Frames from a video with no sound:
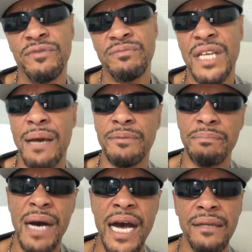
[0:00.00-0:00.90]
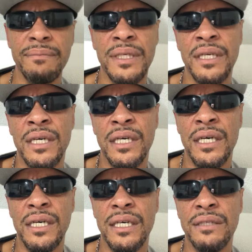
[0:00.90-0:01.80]
top to bottom.
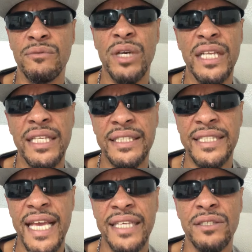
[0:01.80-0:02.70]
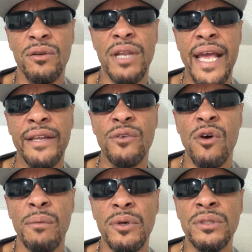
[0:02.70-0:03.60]
Wasn't letting his hands go like
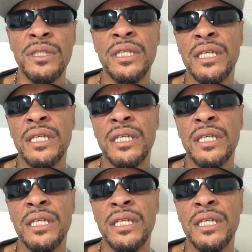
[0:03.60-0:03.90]
normal.